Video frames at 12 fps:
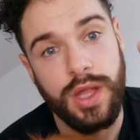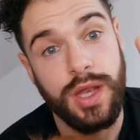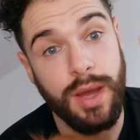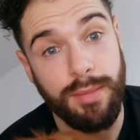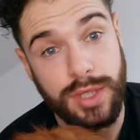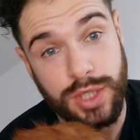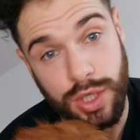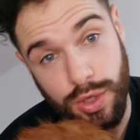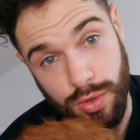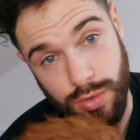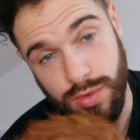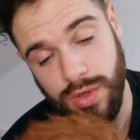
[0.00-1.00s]
Number
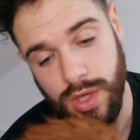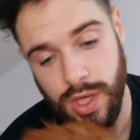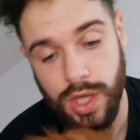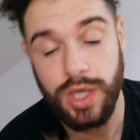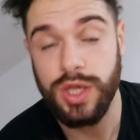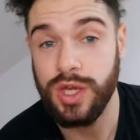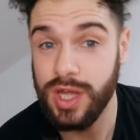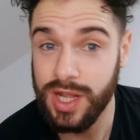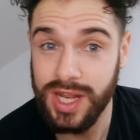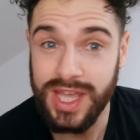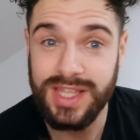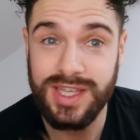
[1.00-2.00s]
two, you're gonna
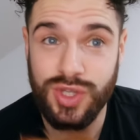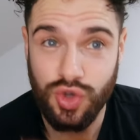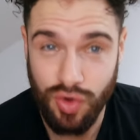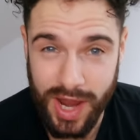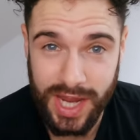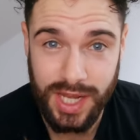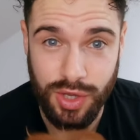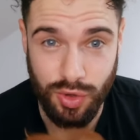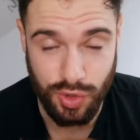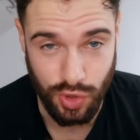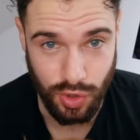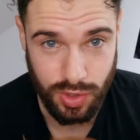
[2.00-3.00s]
need to train your
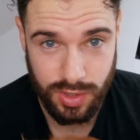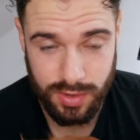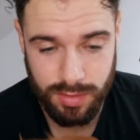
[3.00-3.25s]
dog,